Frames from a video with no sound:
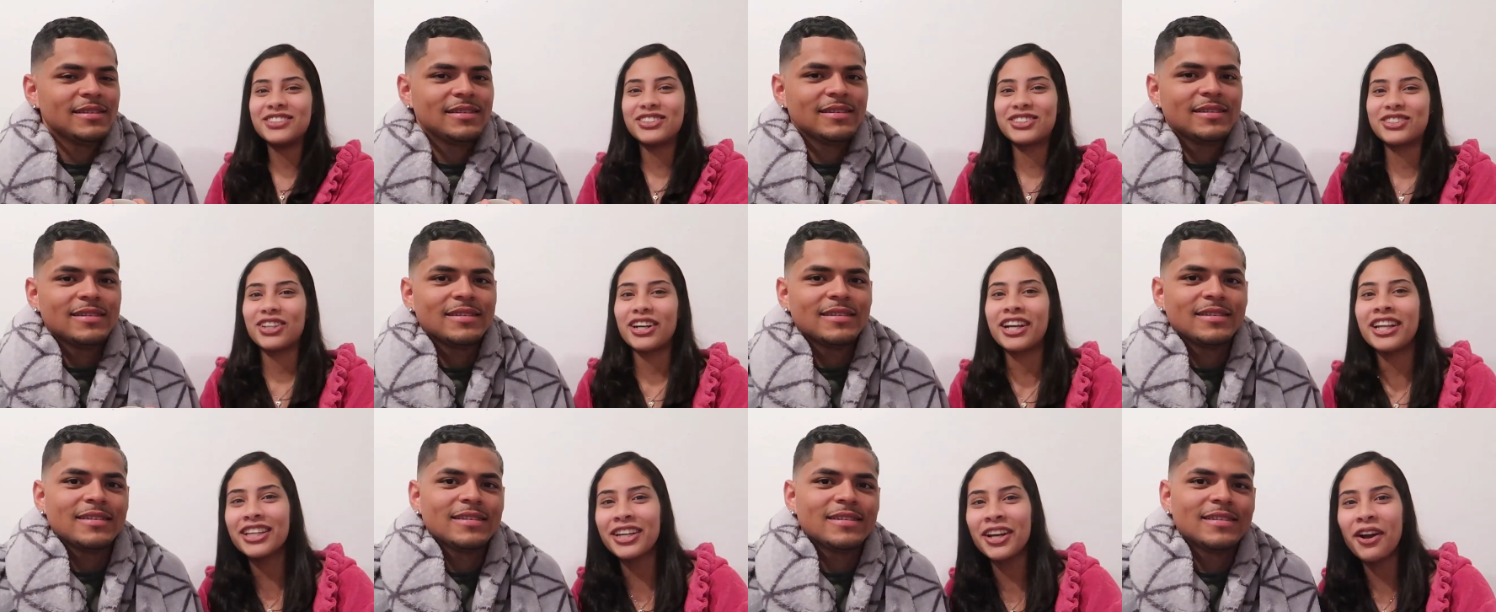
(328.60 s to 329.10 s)

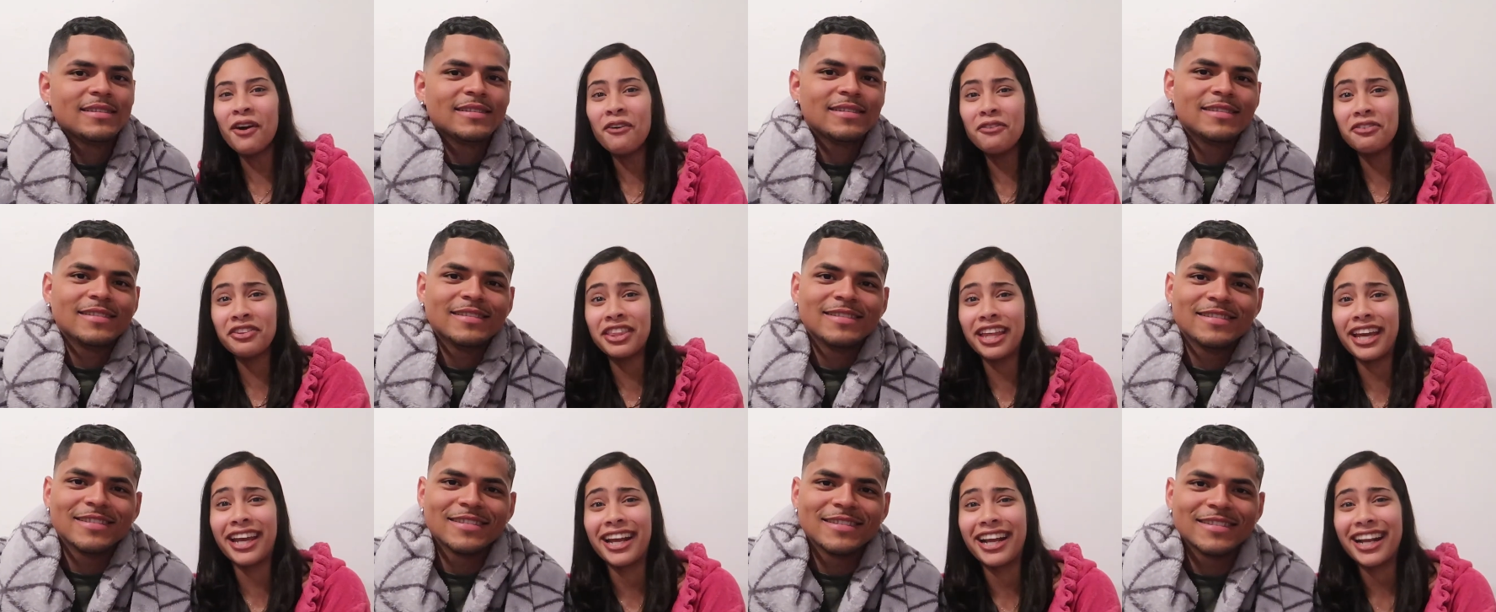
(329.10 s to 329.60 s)
Speaker 1: struggling over
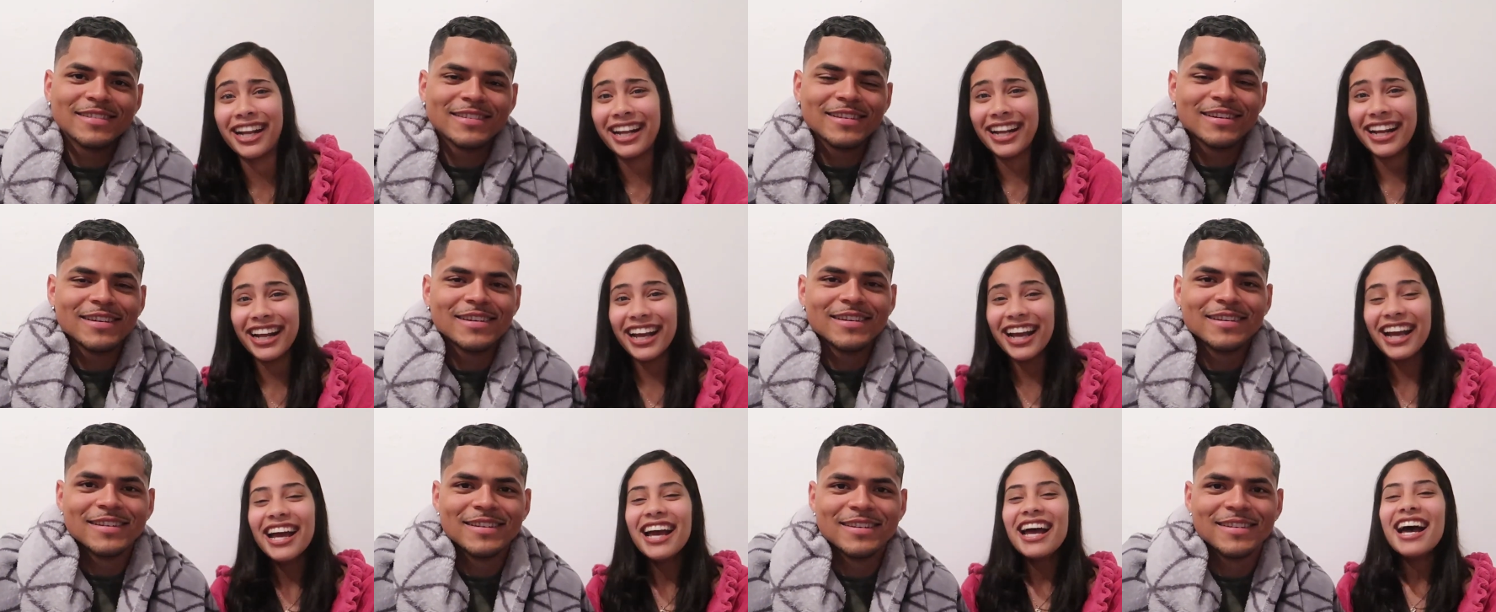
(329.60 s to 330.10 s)
there.
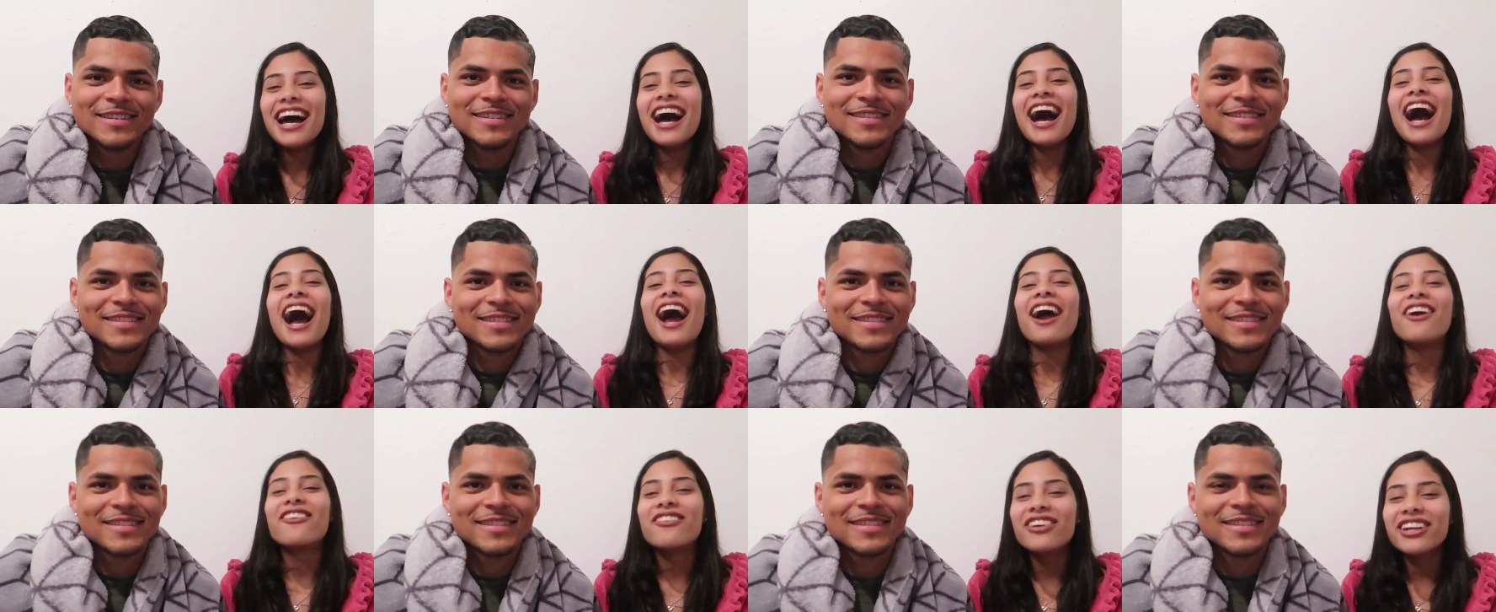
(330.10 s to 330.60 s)
Yeah.
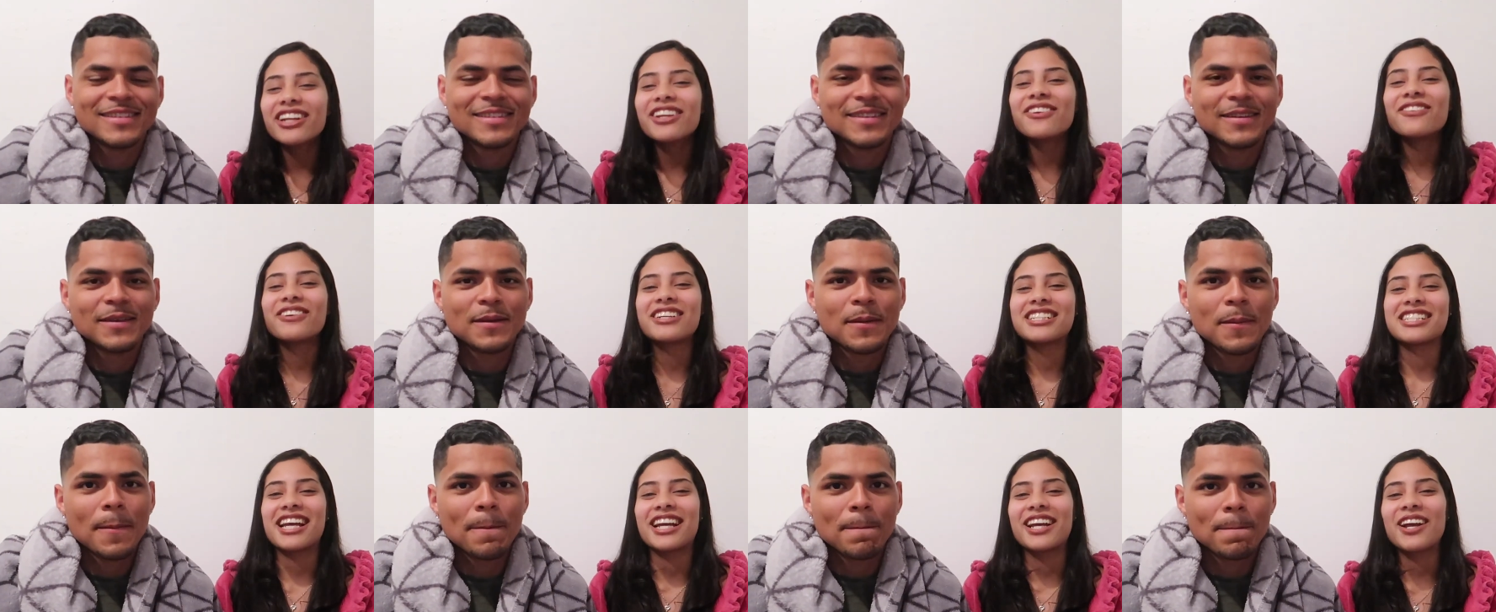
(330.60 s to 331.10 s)
I really
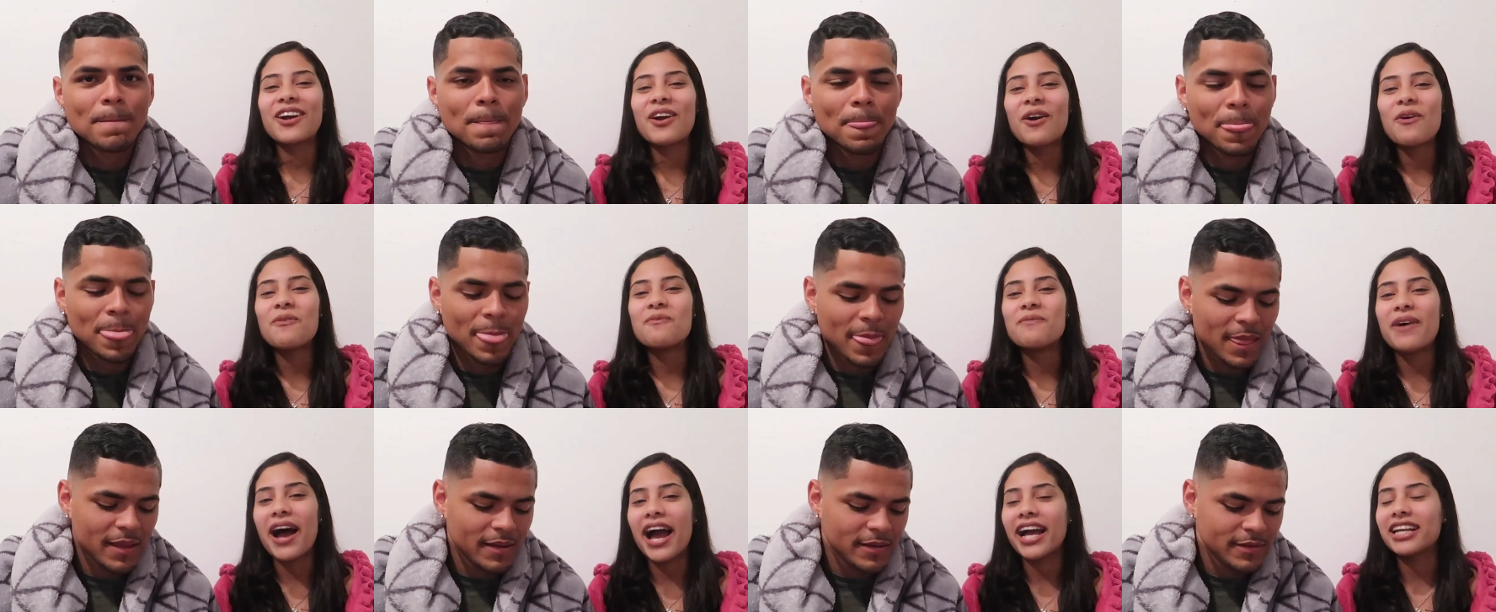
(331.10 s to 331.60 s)
wish I can go
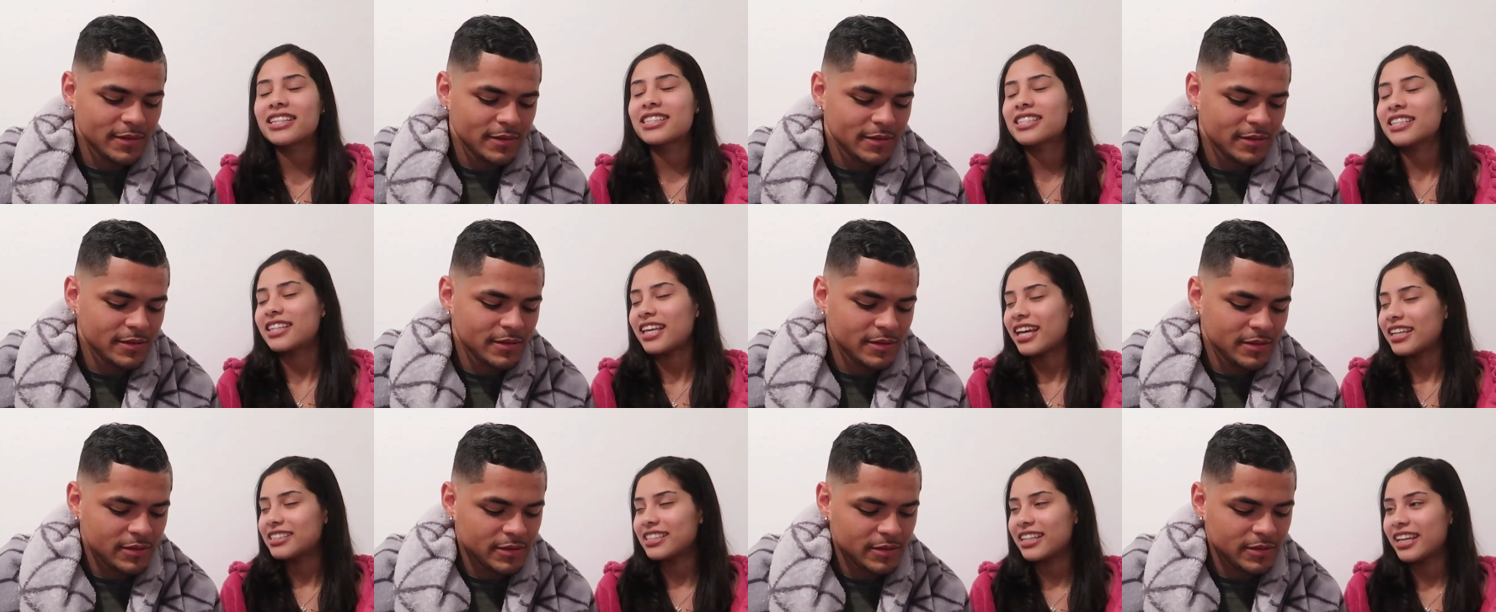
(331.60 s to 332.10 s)
back to
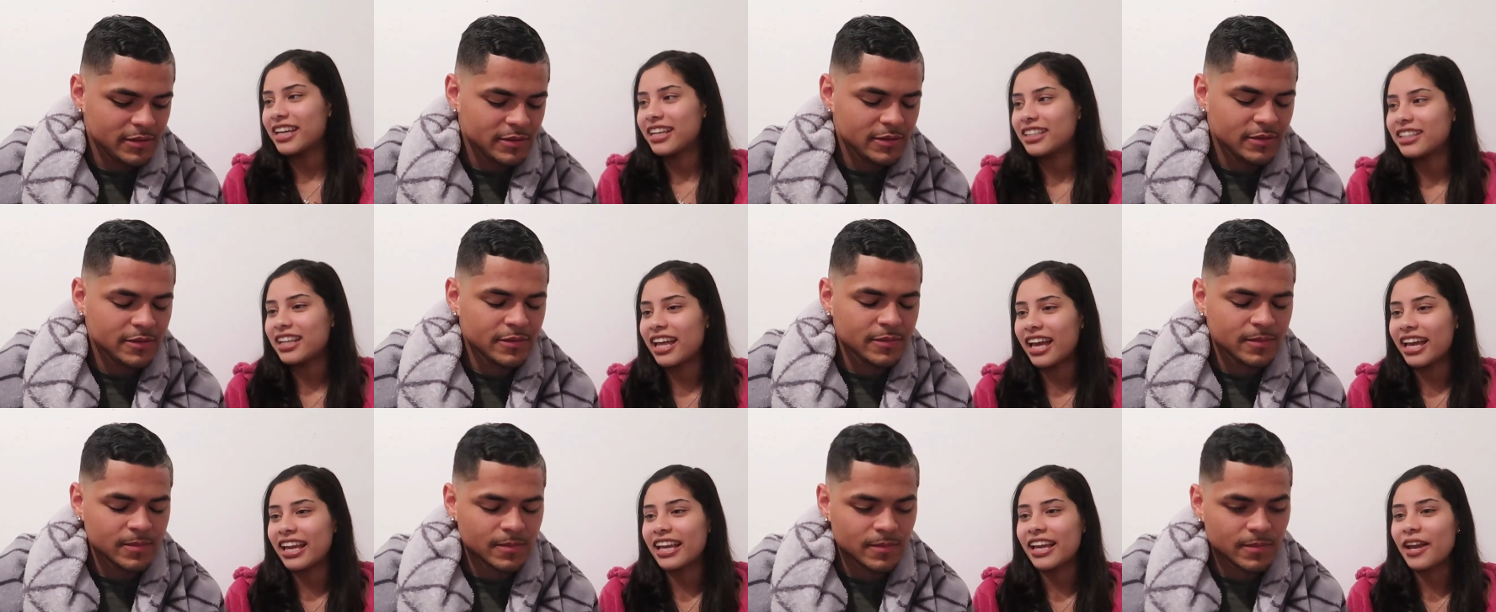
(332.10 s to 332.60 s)
that day.
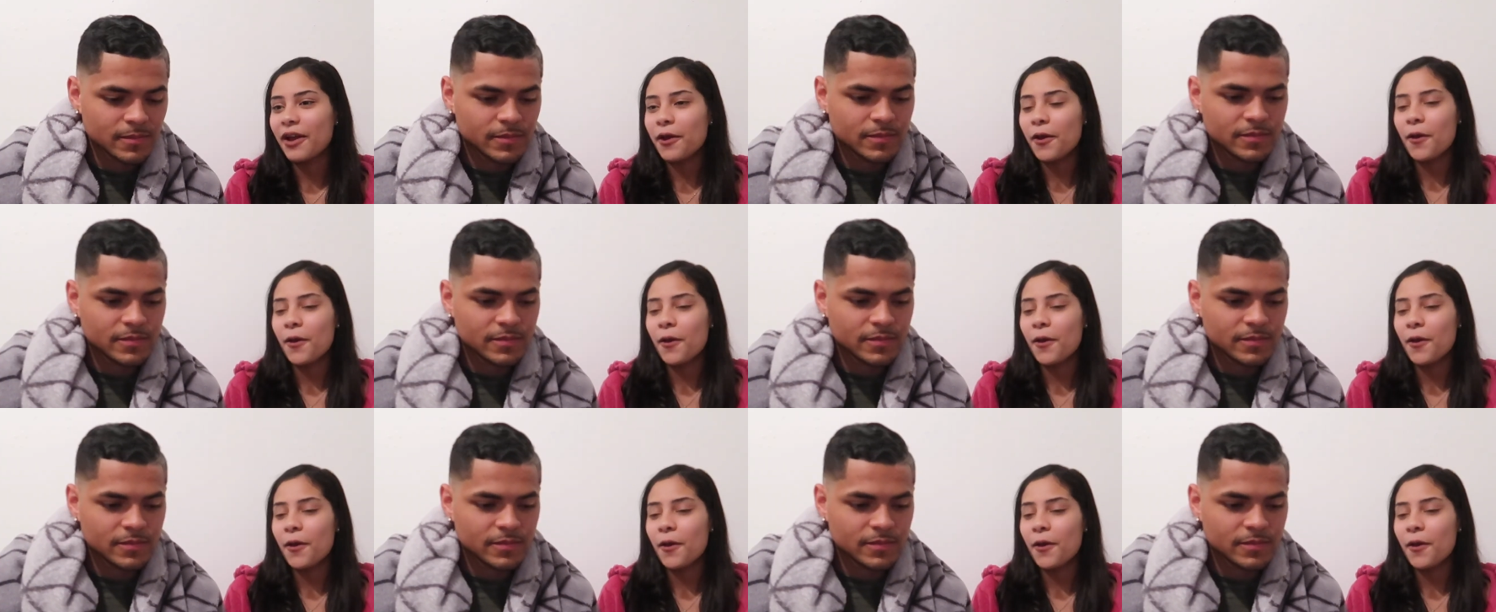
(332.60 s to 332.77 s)
Like